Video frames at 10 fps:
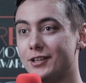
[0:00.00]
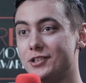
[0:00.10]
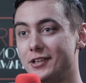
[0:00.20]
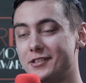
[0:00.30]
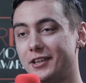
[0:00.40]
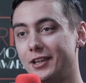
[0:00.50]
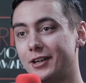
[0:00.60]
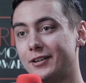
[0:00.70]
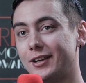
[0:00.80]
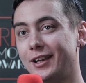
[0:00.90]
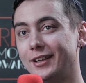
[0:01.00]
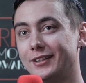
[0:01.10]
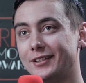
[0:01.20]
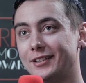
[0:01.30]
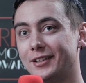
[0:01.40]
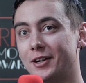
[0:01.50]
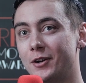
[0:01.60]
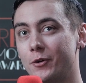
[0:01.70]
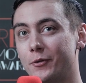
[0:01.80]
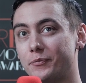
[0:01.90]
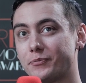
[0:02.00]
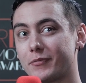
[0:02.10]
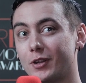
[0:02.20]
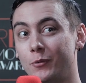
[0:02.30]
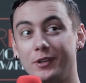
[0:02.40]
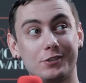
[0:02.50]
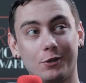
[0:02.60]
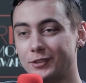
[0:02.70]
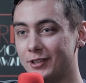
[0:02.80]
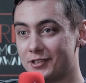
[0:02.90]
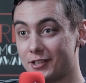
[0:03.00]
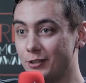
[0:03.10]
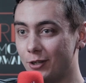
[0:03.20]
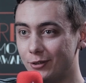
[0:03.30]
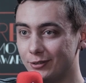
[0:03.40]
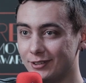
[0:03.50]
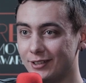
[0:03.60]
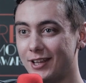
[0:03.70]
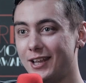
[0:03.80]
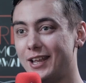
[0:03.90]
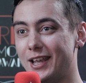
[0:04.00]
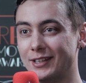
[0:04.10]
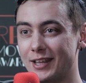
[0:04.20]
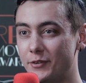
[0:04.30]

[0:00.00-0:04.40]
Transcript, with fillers: She's here, and uh, we saw the salon and